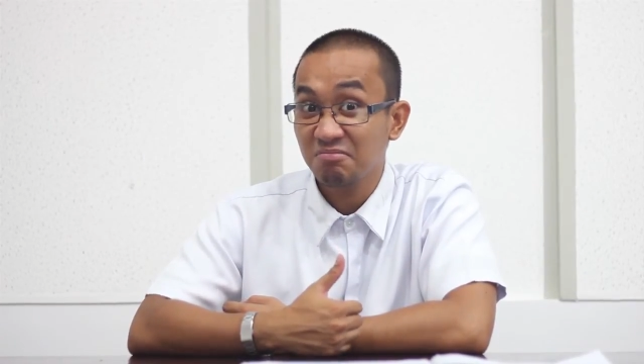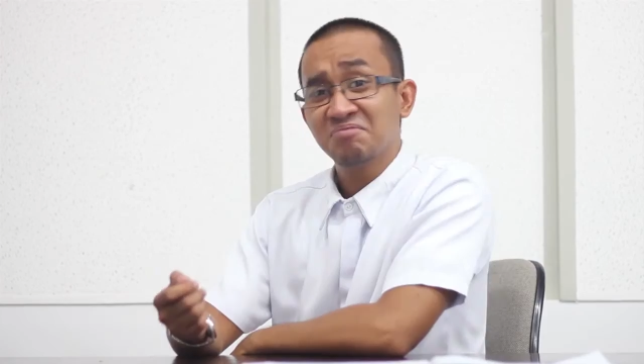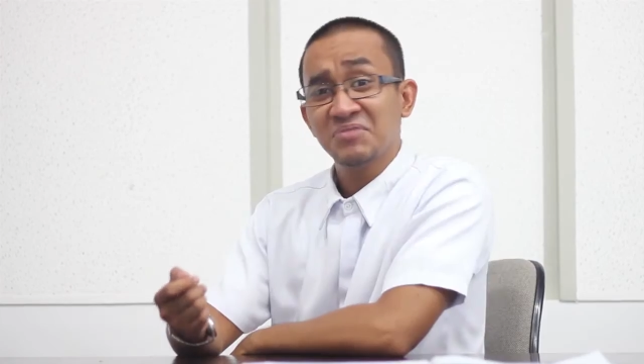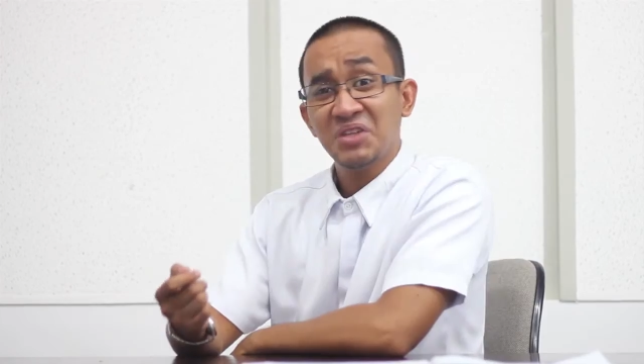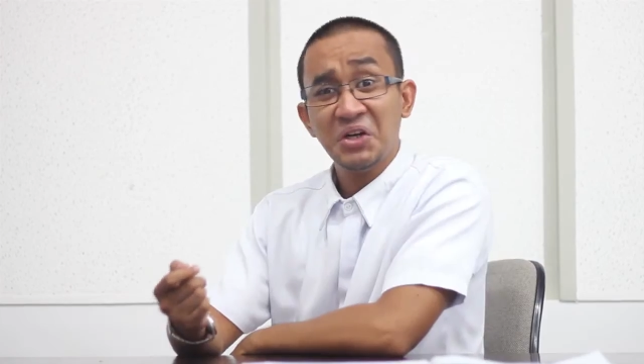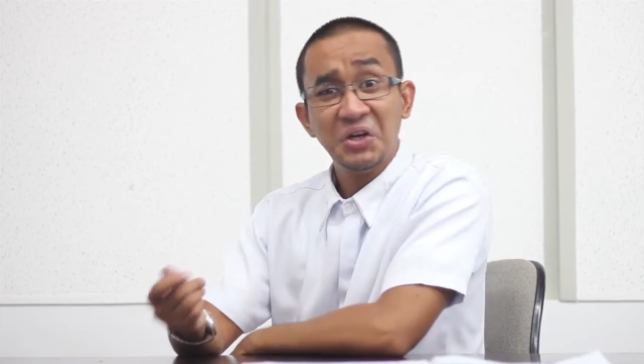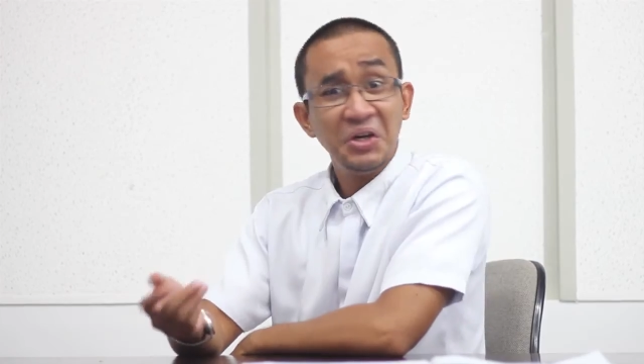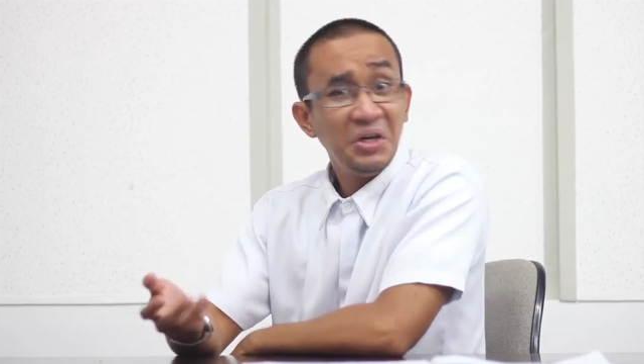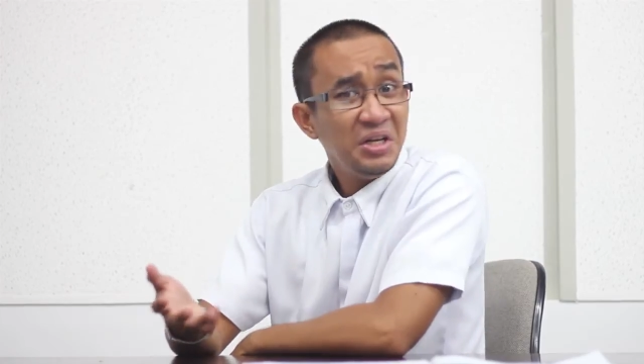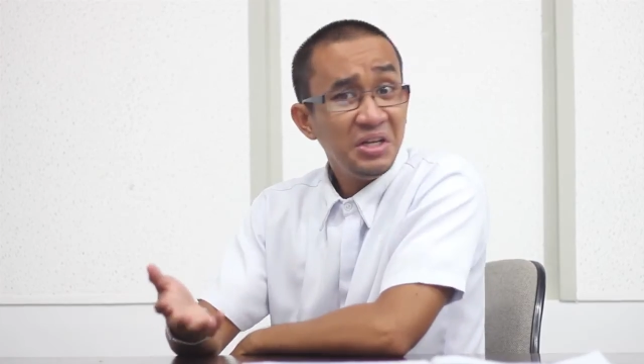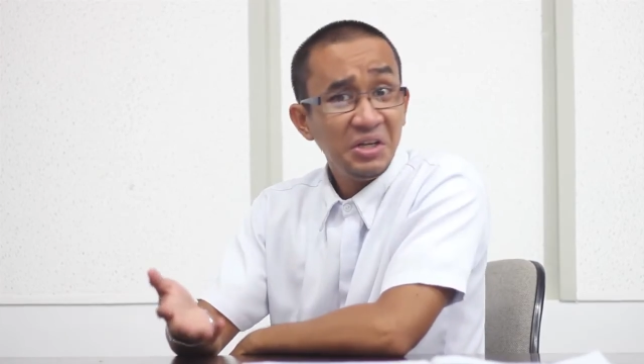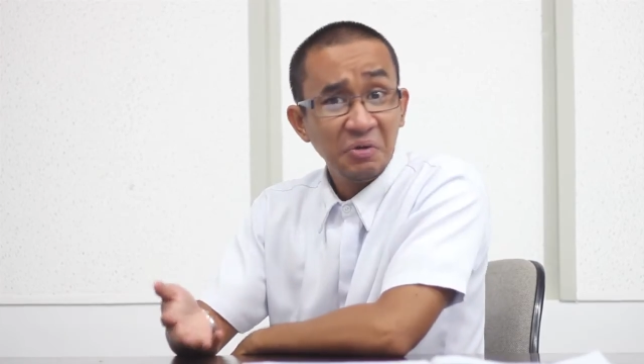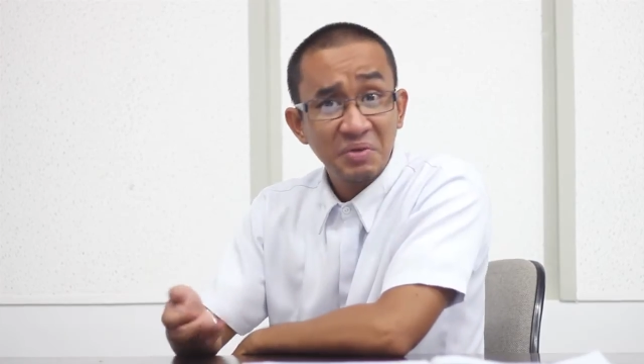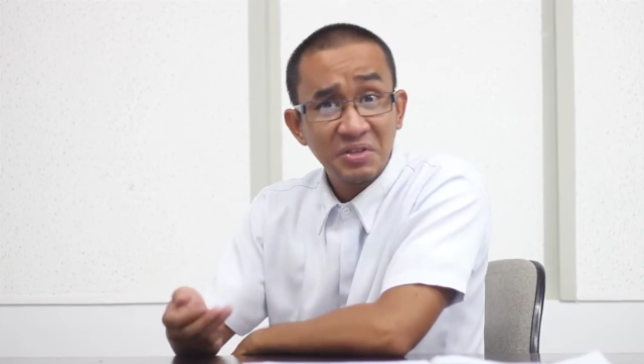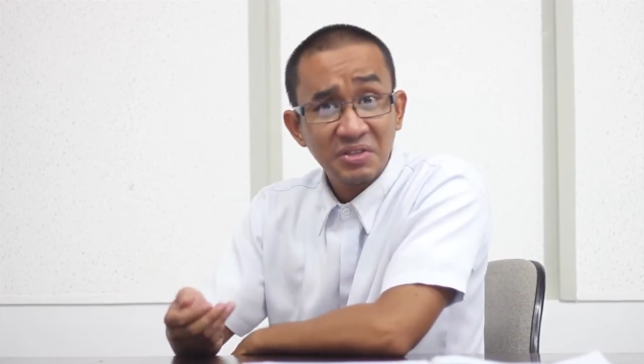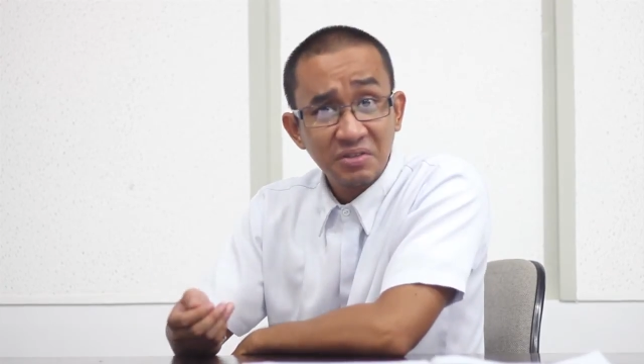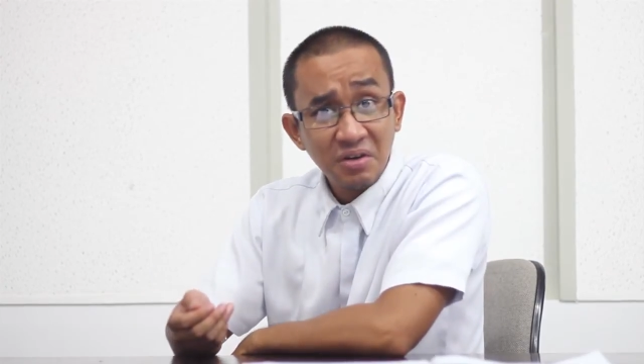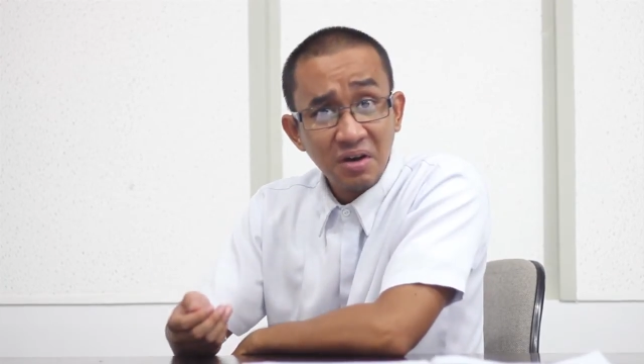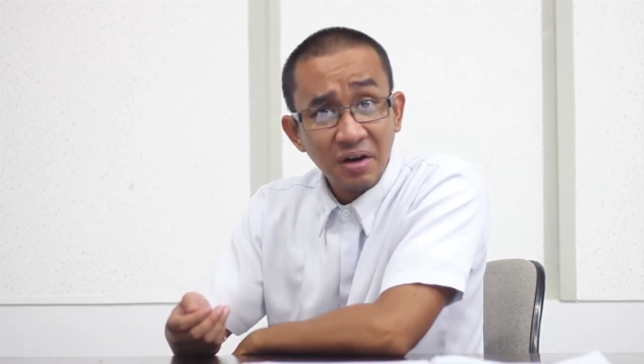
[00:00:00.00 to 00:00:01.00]
The earlier we
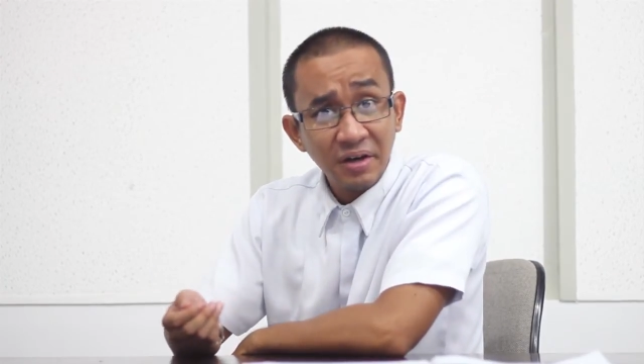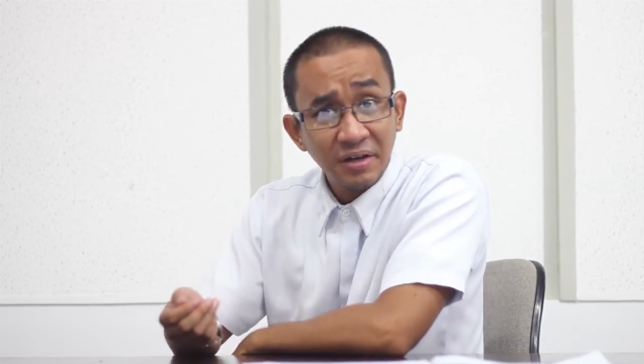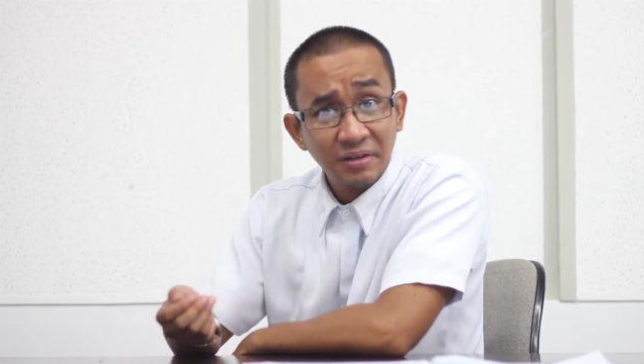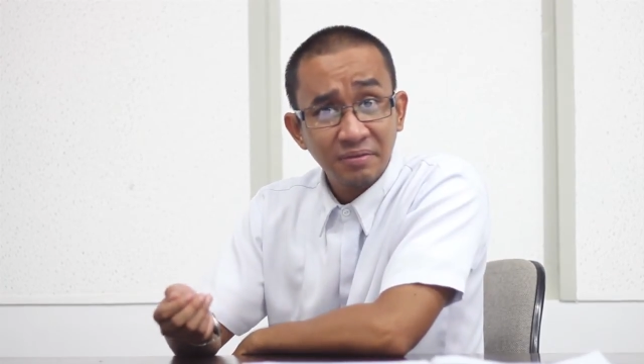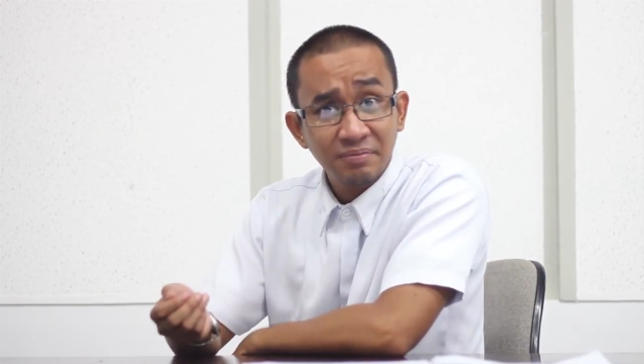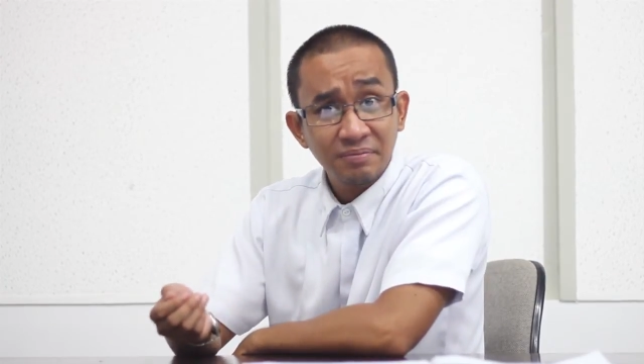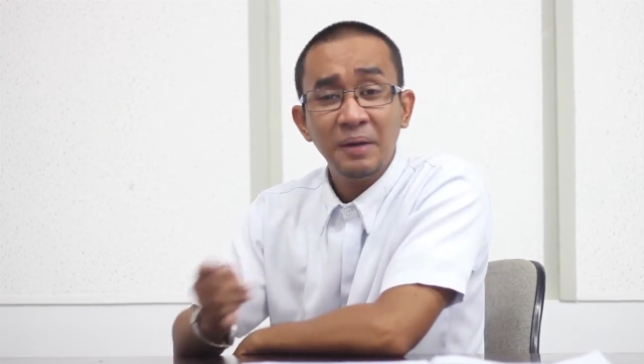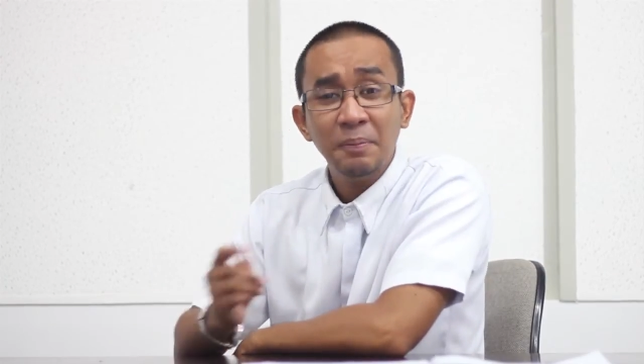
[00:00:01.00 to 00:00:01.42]
start,